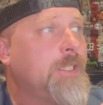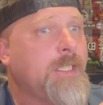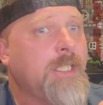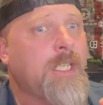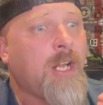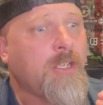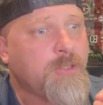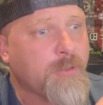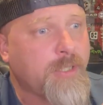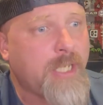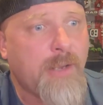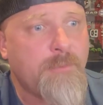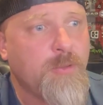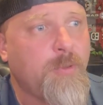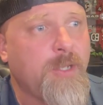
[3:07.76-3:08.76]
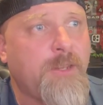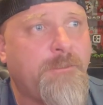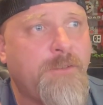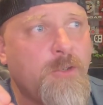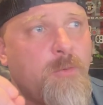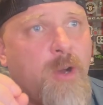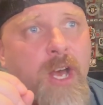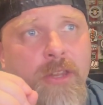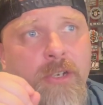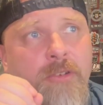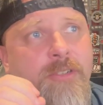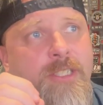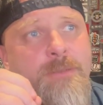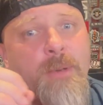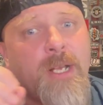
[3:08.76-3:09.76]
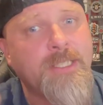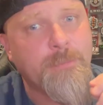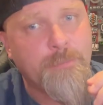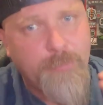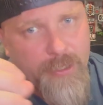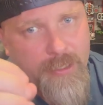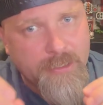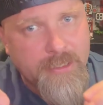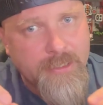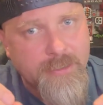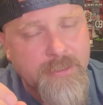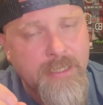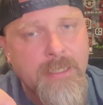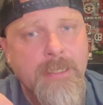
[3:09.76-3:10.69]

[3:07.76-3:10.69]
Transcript: it also comes with a few other responsibilities.